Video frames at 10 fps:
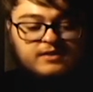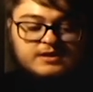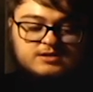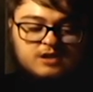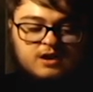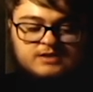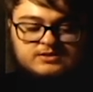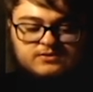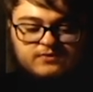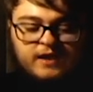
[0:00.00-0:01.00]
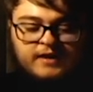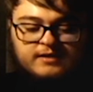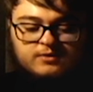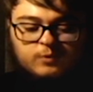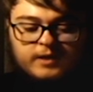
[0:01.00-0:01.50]
These laws
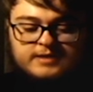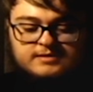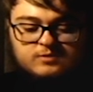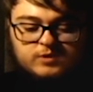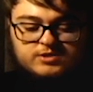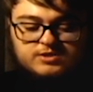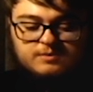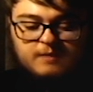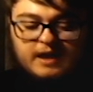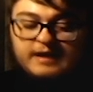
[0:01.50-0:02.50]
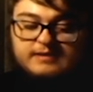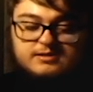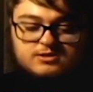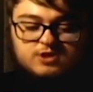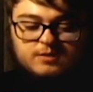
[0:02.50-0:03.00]
defining the ways in which the
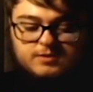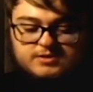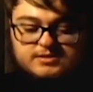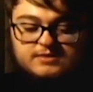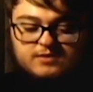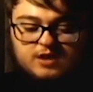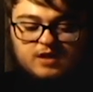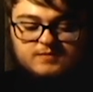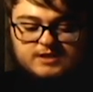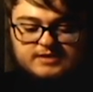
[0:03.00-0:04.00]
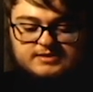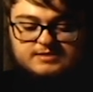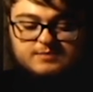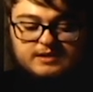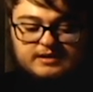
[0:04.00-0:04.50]
mind interprets different objects
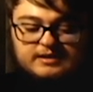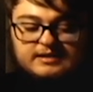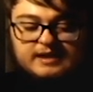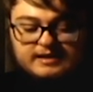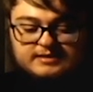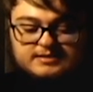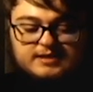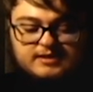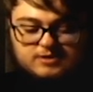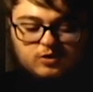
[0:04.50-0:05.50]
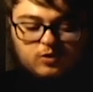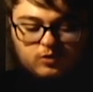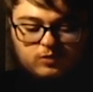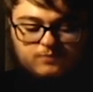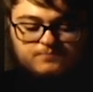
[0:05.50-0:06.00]
as being connected as a
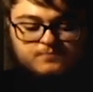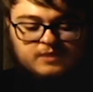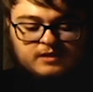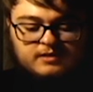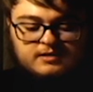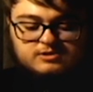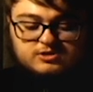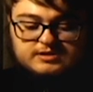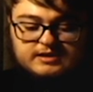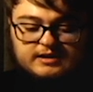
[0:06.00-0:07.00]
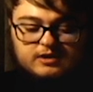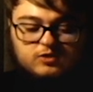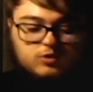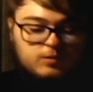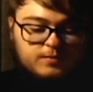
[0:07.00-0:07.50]
whole, such as
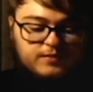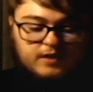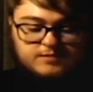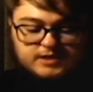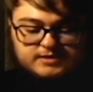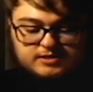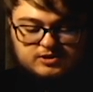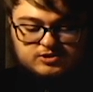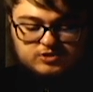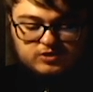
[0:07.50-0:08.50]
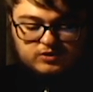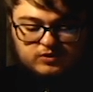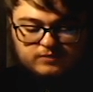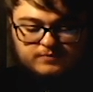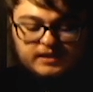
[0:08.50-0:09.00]
seeing a group of objects in a
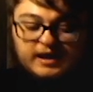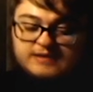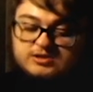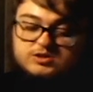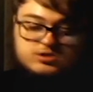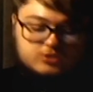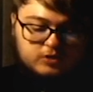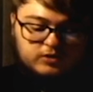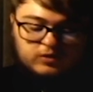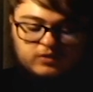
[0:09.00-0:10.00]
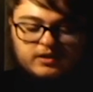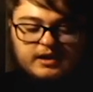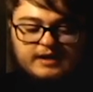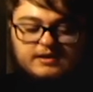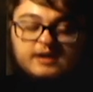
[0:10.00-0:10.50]
circle as a
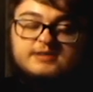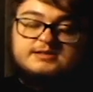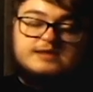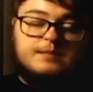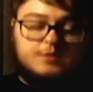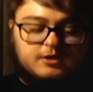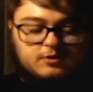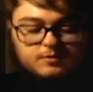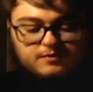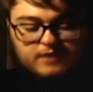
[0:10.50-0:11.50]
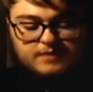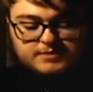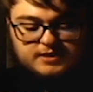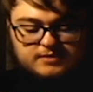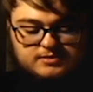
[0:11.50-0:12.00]
circle and not a separate group
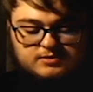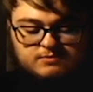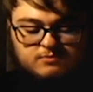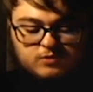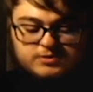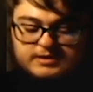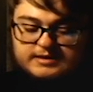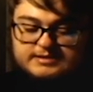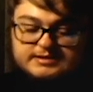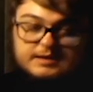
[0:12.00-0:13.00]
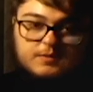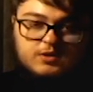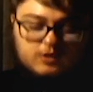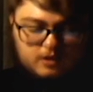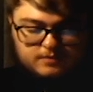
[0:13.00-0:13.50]
of objects, or seeing
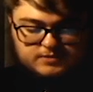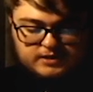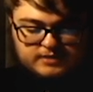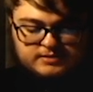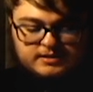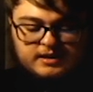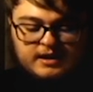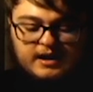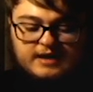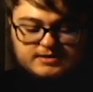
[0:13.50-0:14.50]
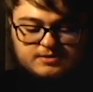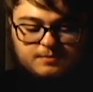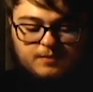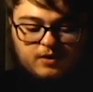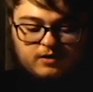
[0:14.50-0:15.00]
similar objects
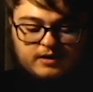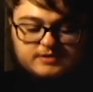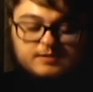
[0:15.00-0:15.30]
as a